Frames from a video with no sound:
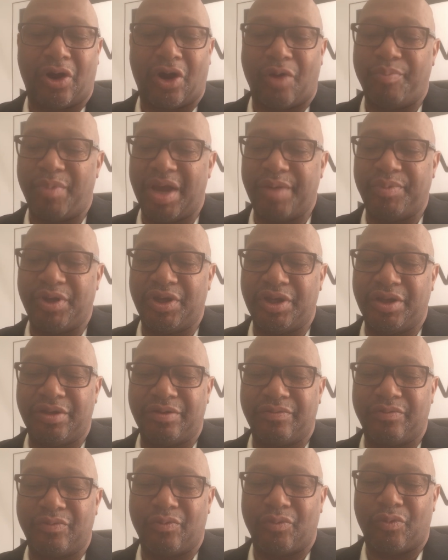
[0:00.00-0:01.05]
or maybe
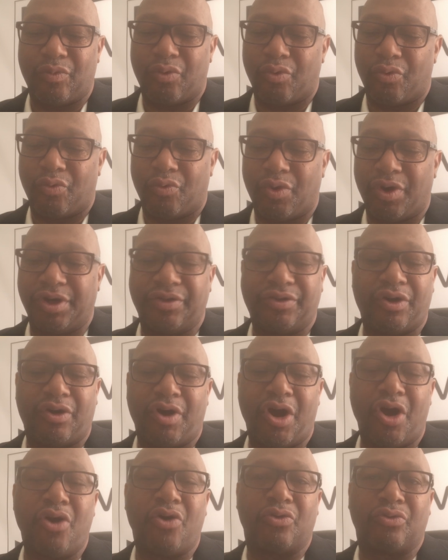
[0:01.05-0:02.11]
one of their
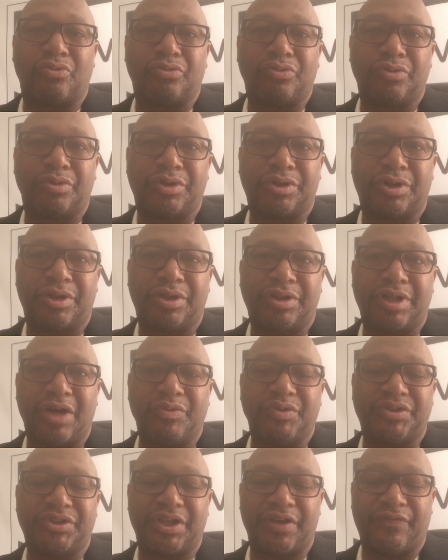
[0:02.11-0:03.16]
own they
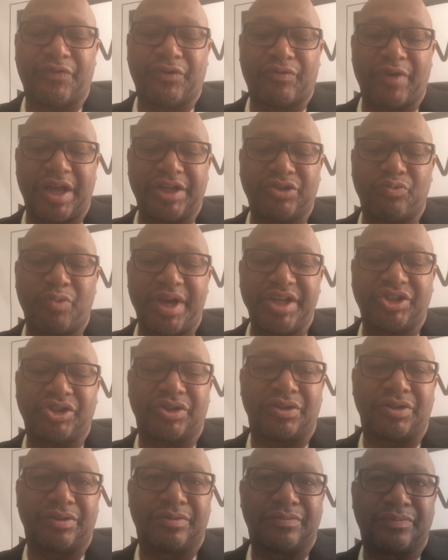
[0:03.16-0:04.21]
received for graduation.